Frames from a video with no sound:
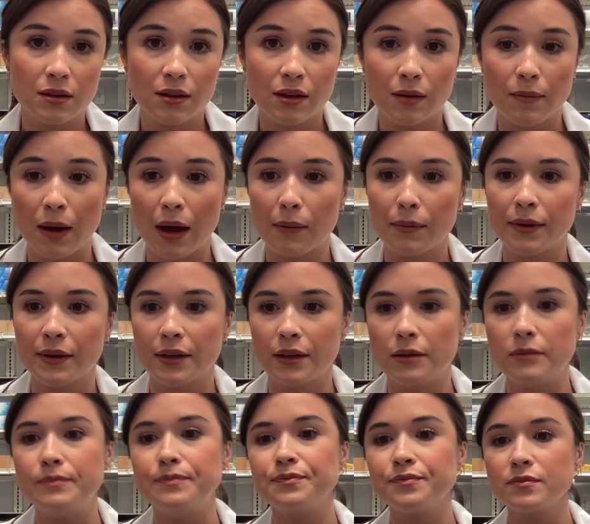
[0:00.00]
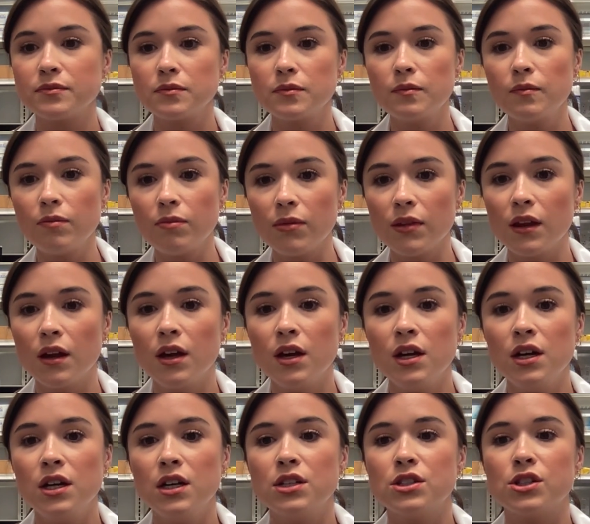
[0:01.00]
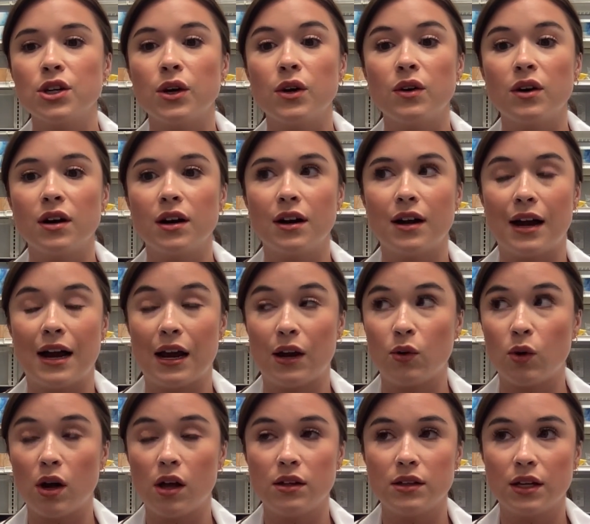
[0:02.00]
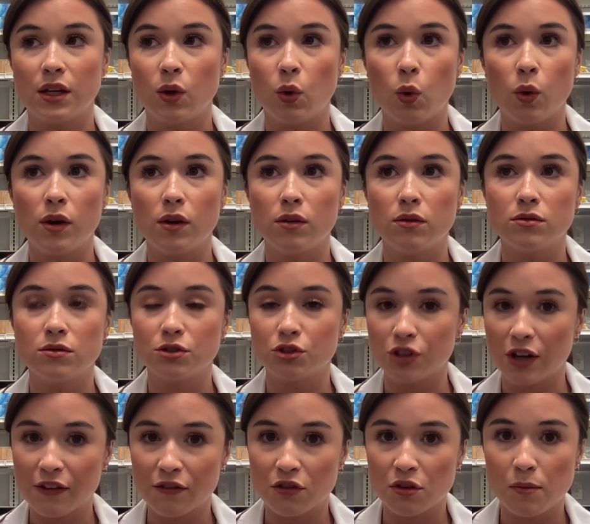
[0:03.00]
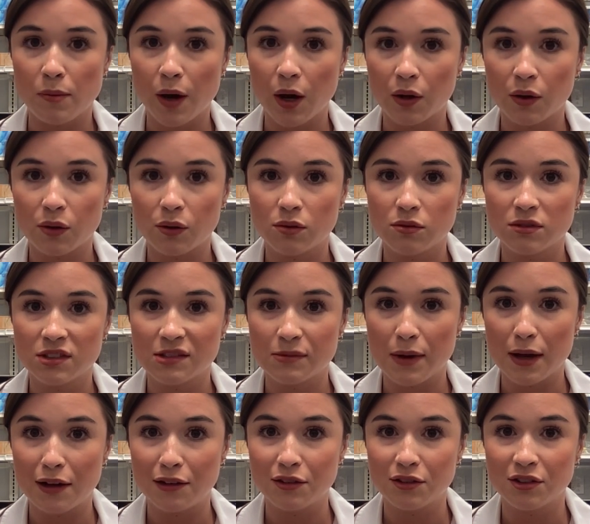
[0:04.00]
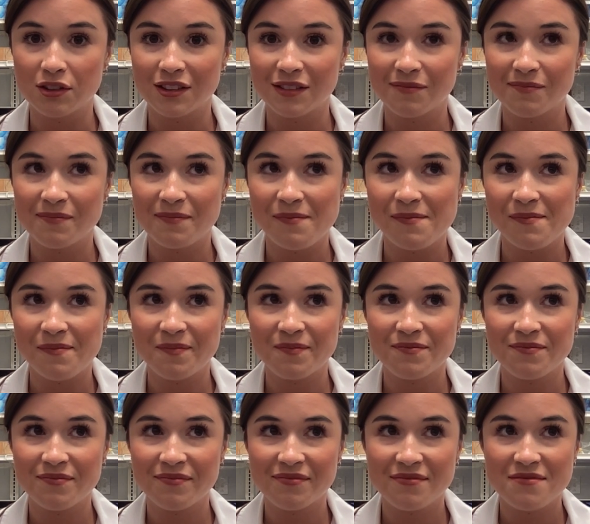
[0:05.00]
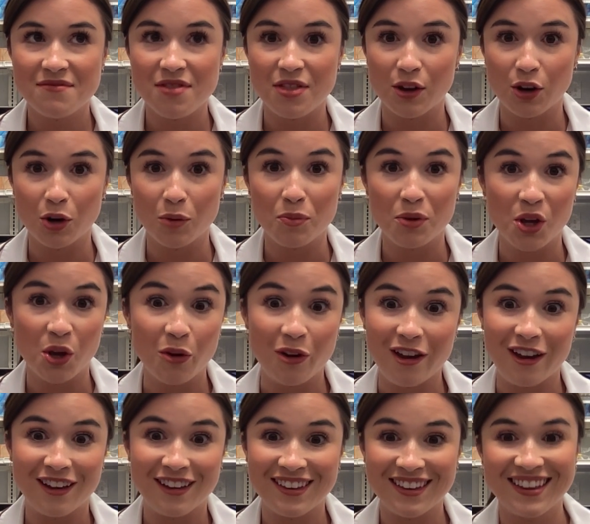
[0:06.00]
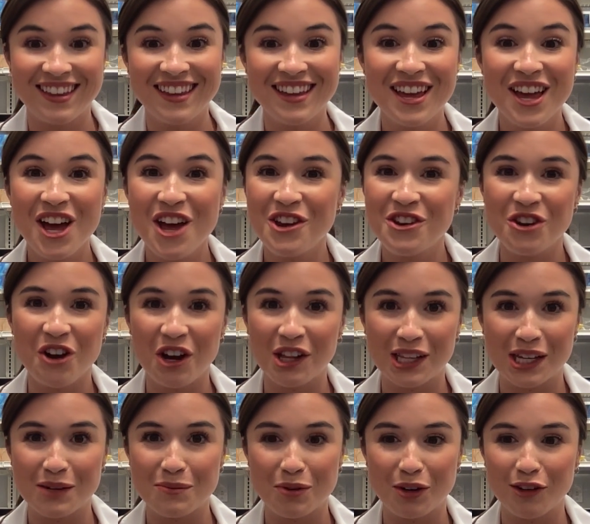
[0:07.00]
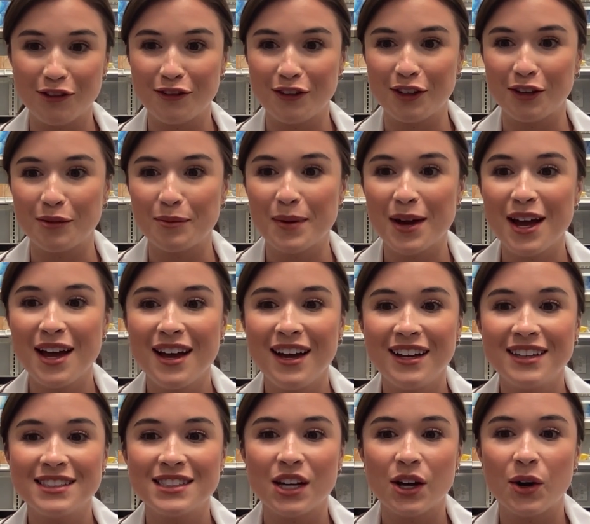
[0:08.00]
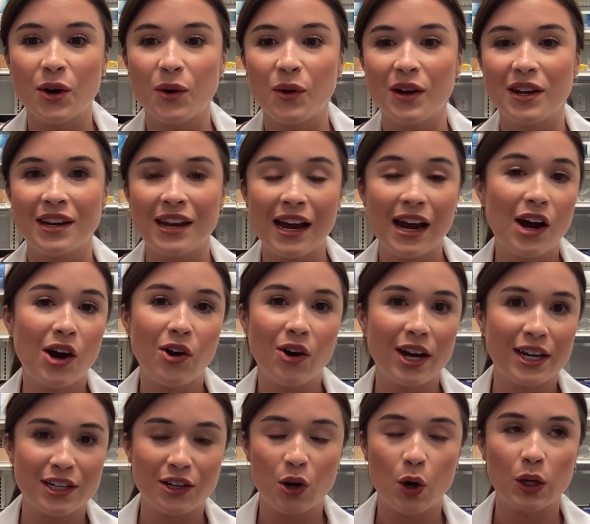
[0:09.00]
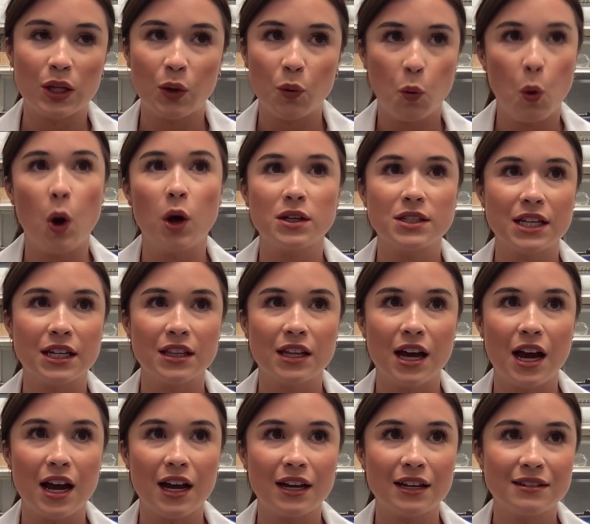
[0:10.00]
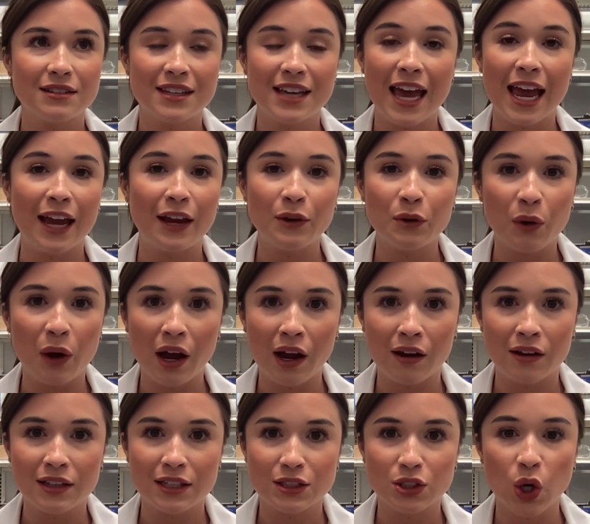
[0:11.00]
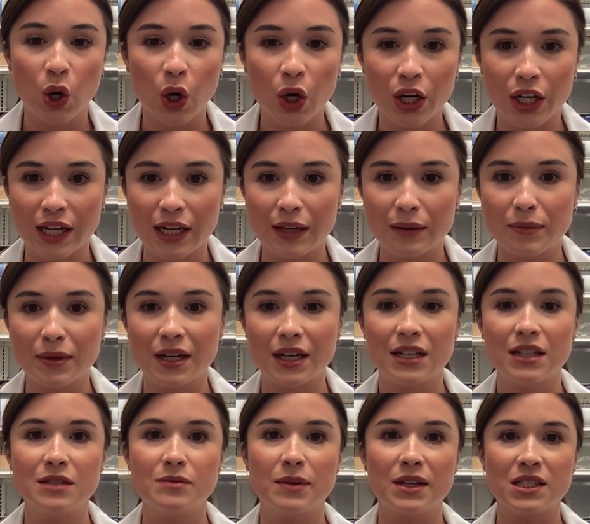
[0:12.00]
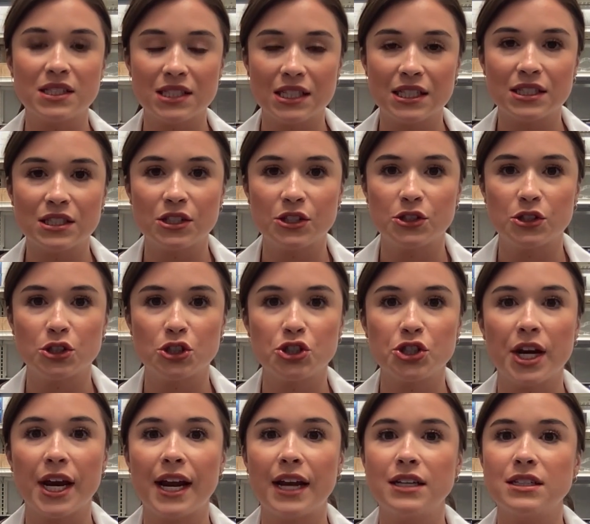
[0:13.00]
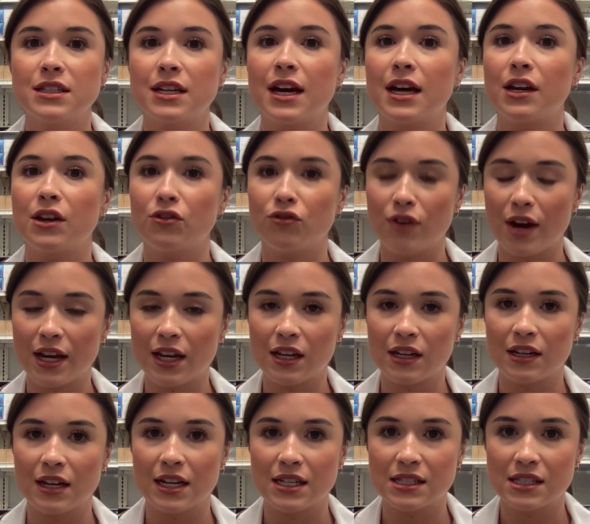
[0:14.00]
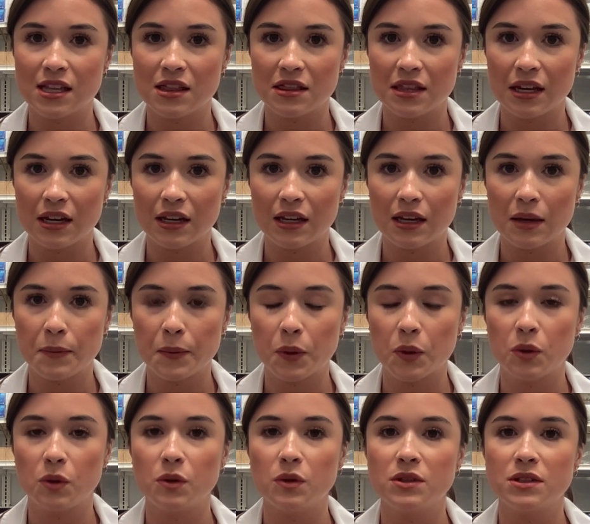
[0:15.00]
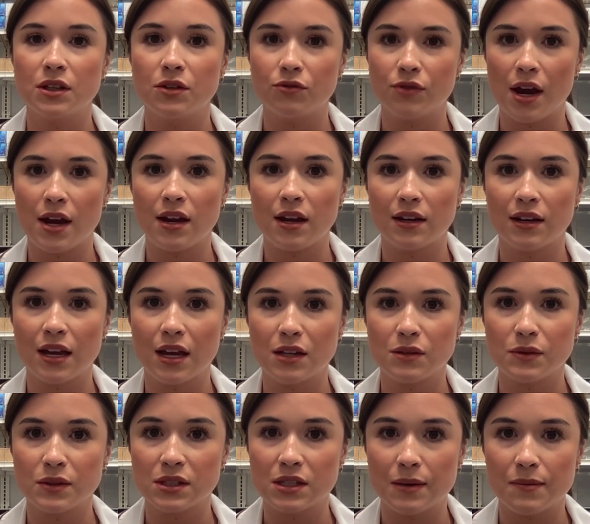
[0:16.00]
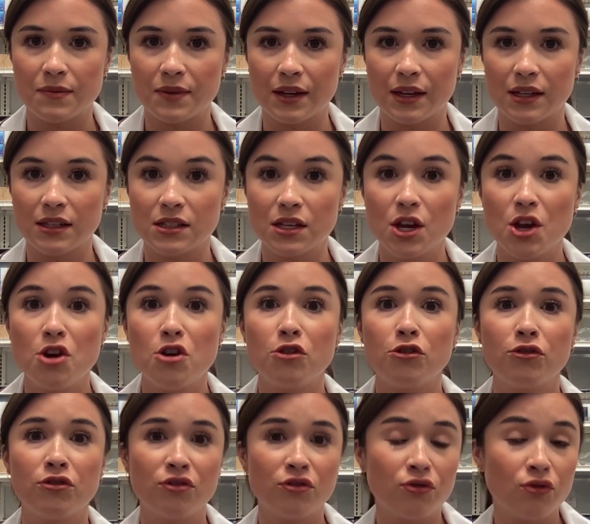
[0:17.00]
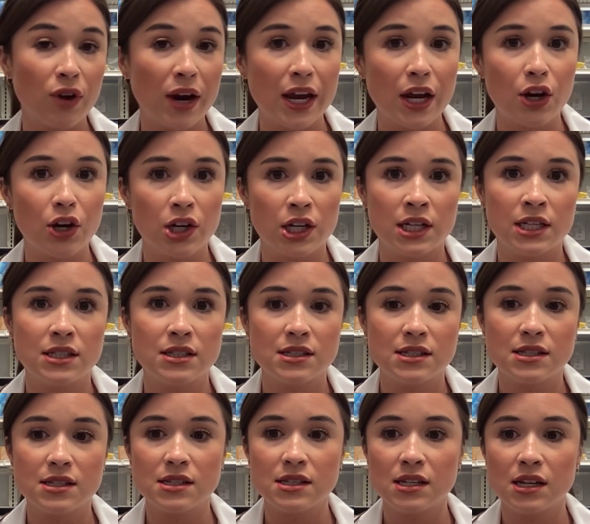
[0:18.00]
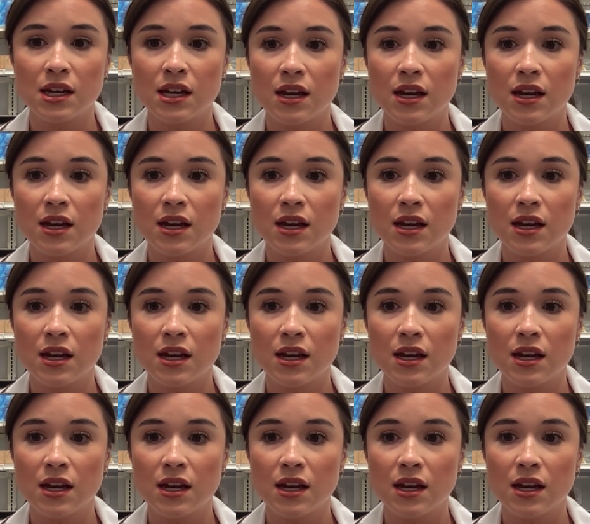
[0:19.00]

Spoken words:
in my opinion. So a high quality oil straight from the bottle smells therapeutic, not like perfume. So now I can hardly walk down that candle aisle at Target because my senses are trained to kind of recognize synthetic chemicals and recognize when something is fragranced